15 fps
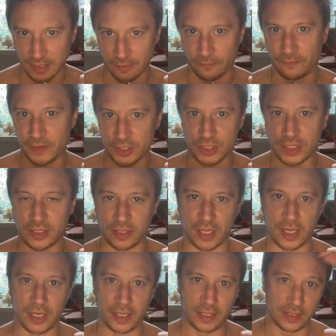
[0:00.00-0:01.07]
a fishing
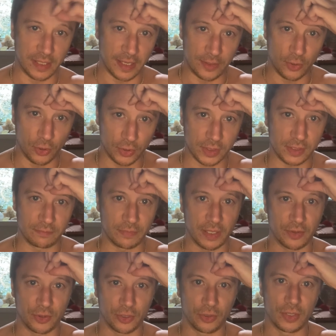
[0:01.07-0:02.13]
line and hooked my
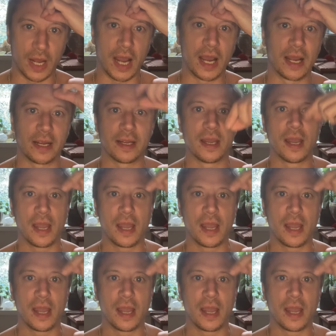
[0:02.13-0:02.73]
third eye